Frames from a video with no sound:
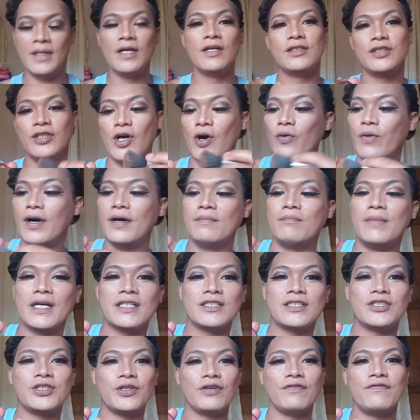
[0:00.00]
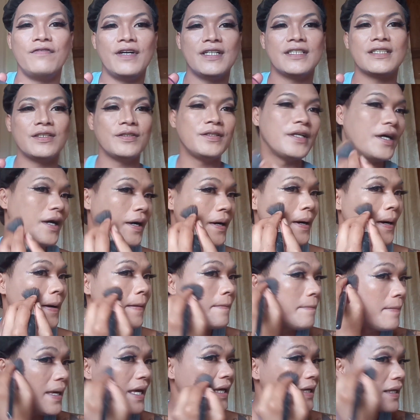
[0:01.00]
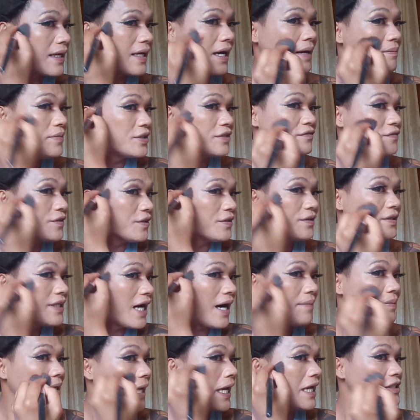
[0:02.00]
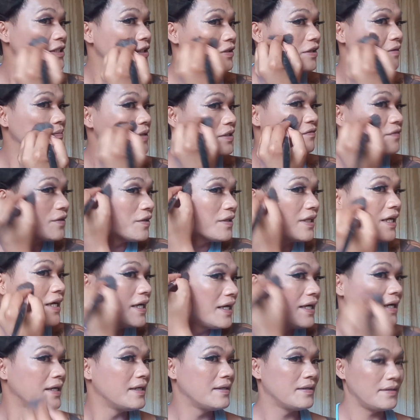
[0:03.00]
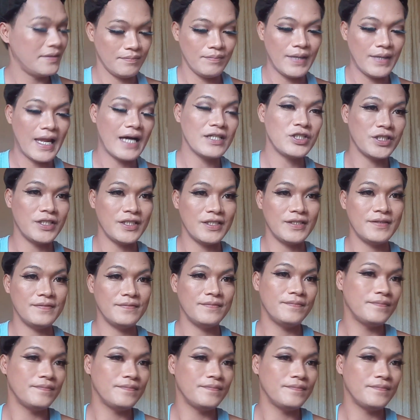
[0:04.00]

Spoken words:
So a mixture of this could make a beautiful application or a beautiful blush in.